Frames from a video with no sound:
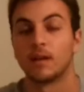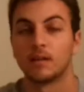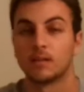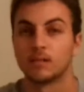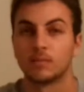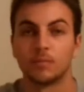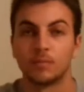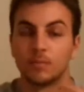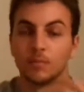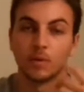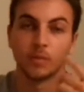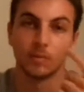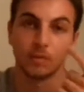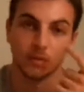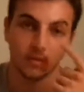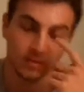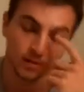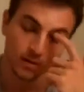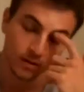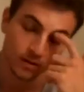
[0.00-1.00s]
Yeah, it's pretty
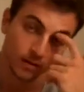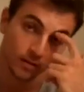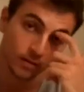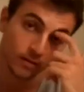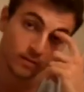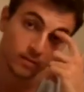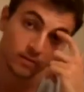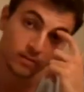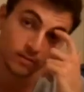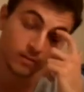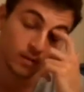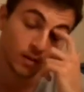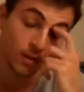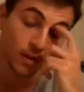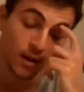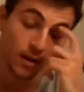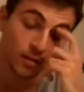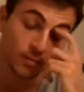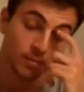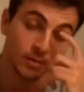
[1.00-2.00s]
much nothing. It's a
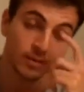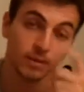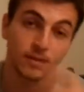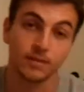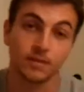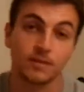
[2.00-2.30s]
lot, but